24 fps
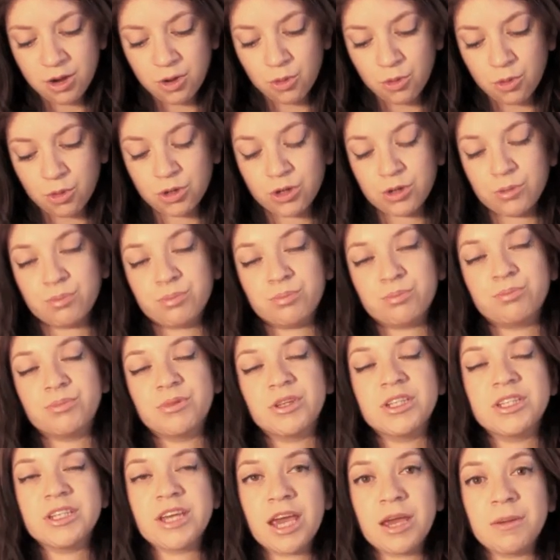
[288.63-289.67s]
or
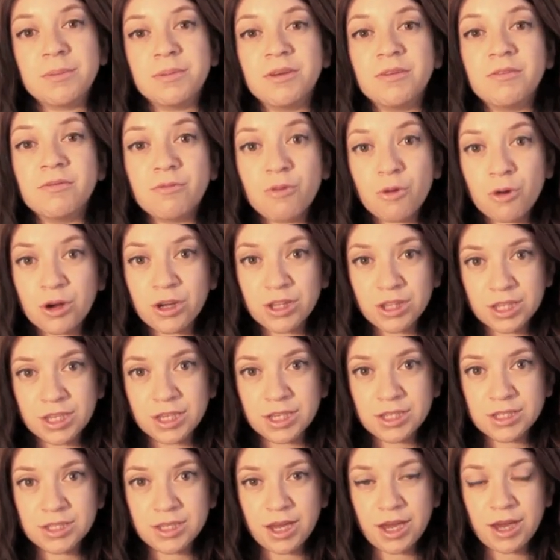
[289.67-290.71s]
the day before the
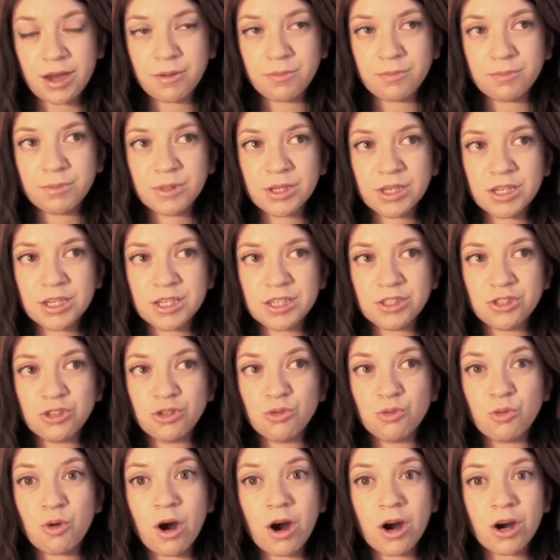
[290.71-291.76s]
exam, because
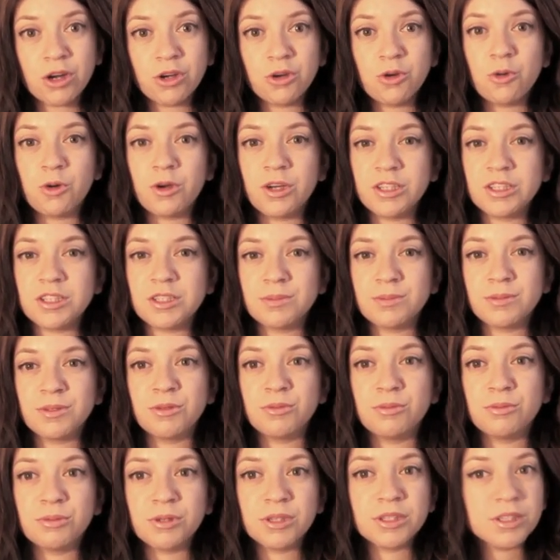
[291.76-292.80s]
you are going to
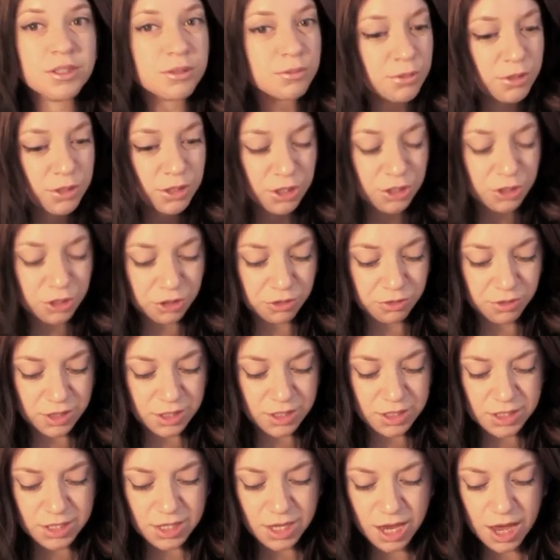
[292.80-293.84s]
be really, really
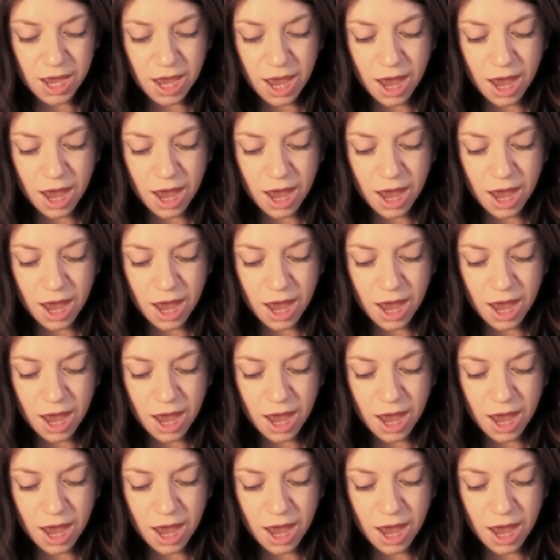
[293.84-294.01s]
nervous.